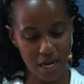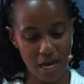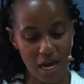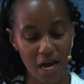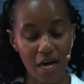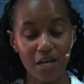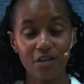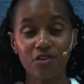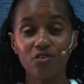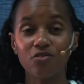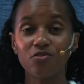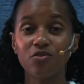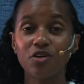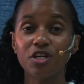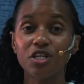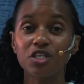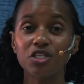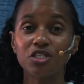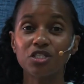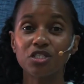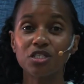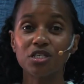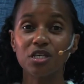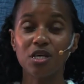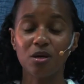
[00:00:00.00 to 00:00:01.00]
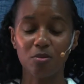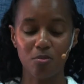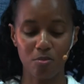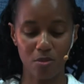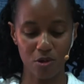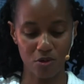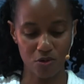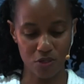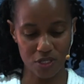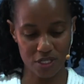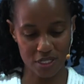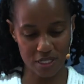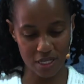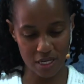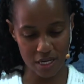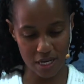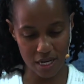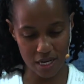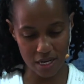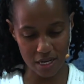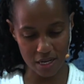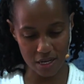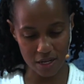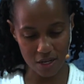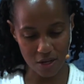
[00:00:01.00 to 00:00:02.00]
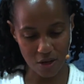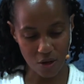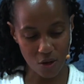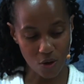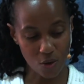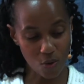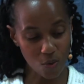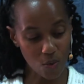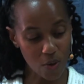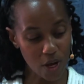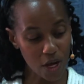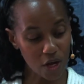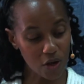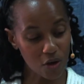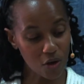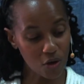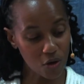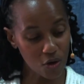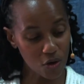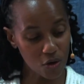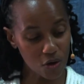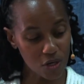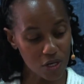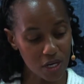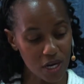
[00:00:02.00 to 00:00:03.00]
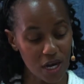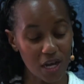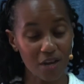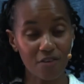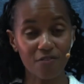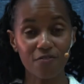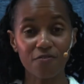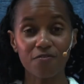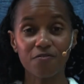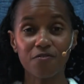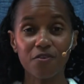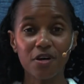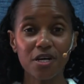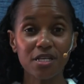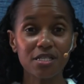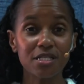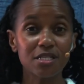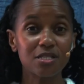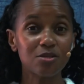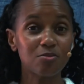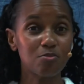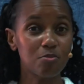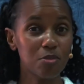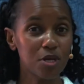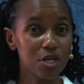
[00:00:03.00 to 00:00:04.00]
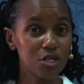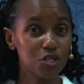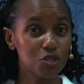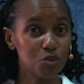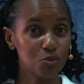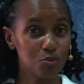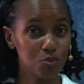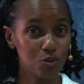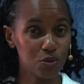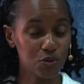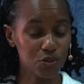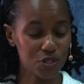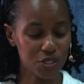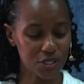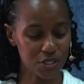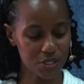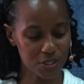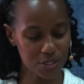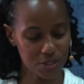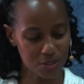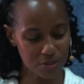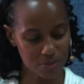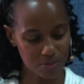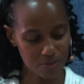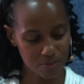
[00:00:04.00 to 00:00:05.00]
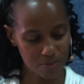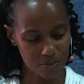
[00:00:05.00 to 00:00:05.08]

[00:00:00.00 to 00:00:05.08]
and reached Mount Sinai, where God had first met Moses.